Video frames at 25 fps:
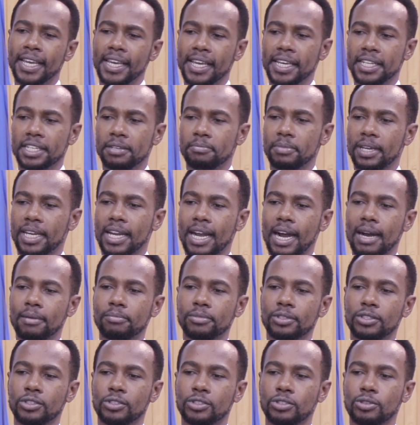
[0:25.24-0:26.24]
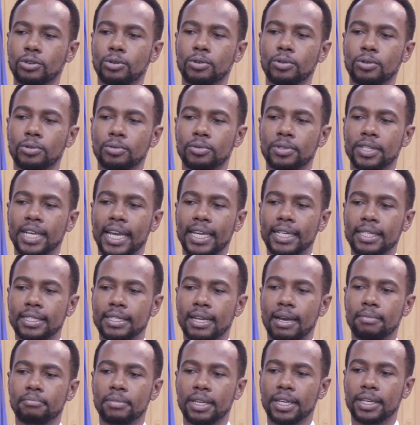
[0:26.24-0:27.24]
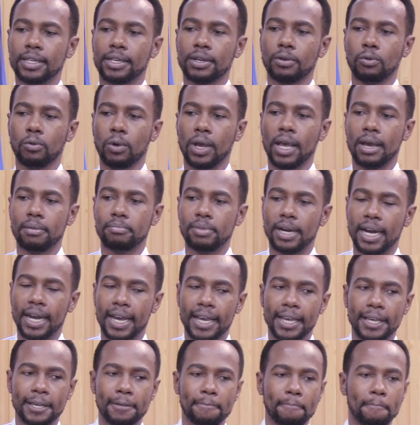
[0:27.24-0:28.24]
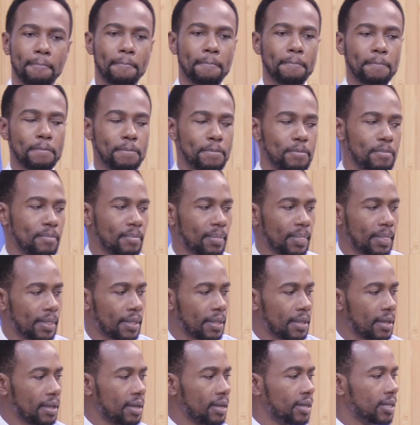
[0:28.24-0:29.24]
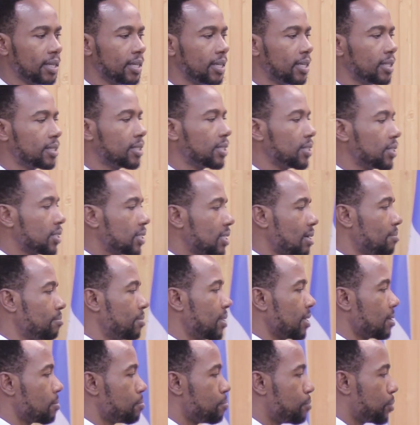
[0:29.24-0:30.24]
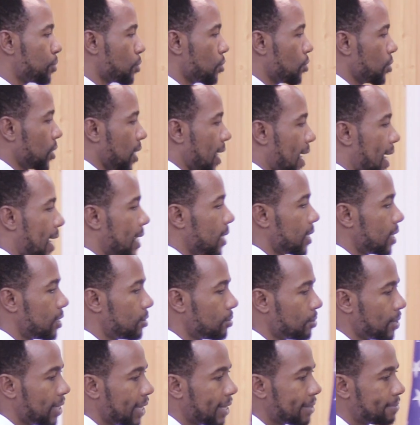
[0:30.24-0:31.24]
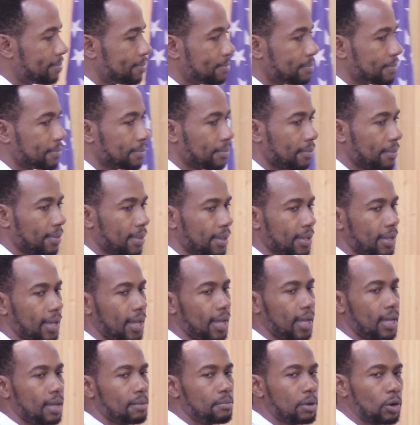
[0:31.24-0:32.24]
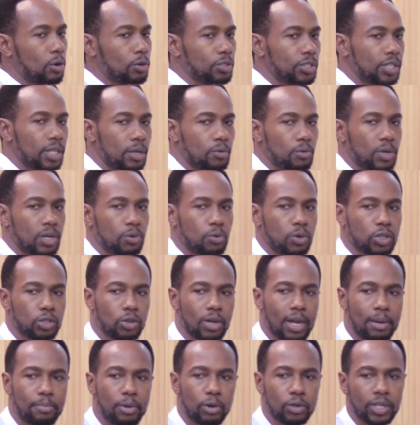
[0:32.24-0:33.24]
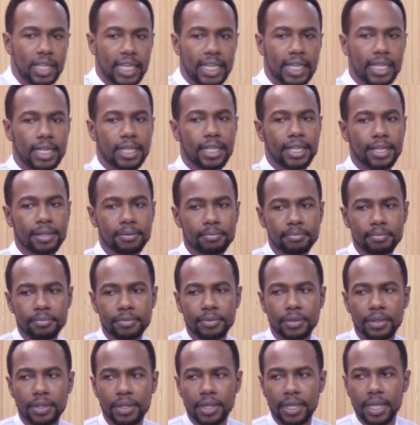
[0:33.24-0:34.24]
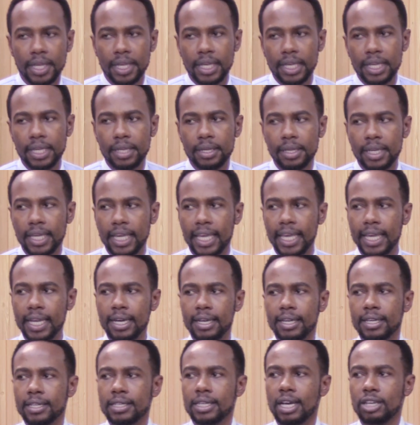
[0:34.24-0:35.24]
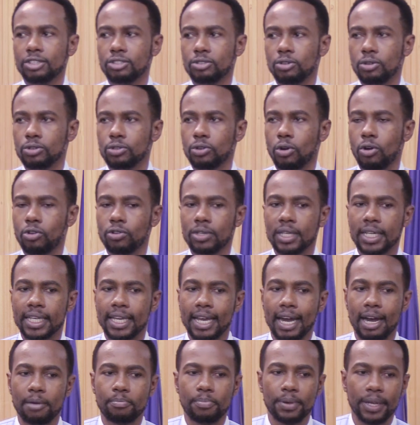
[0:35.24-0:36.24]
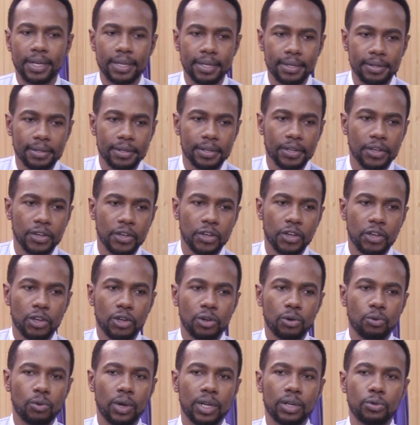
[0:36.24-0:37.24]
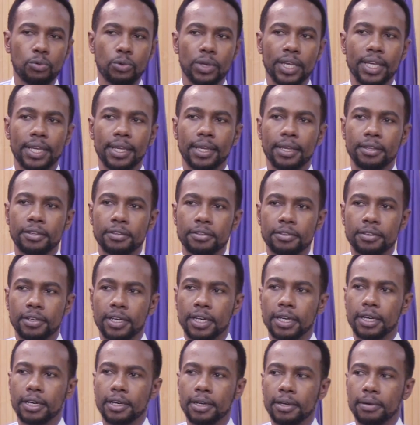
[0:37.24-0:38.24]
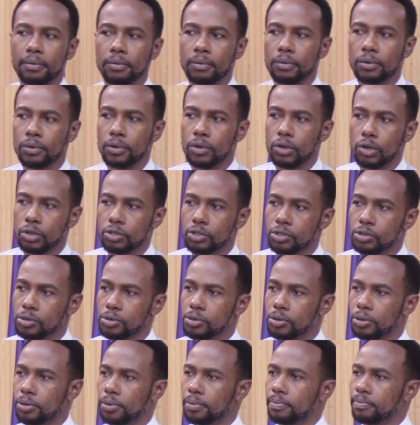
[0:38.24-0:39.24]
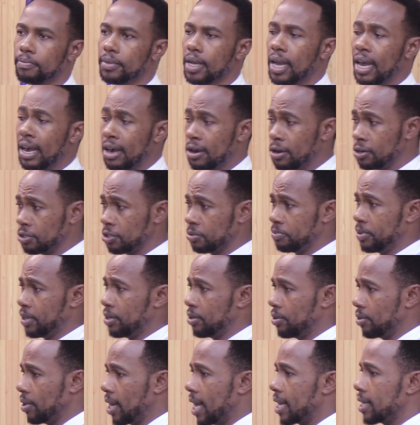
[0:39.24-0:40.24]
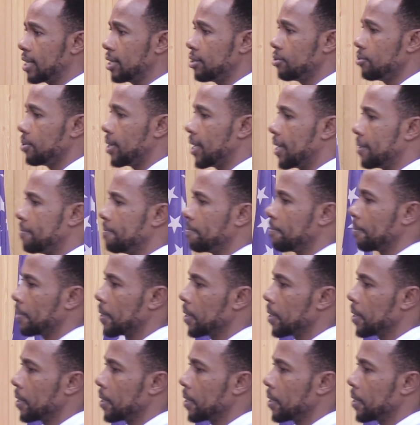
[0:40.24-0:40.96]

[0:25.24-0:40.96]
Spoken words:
it becomes so dynamic whereby it is something broad, hallelujah. Because when we talk about healing, healing does not only happen when we go to a hospital, hallelujah.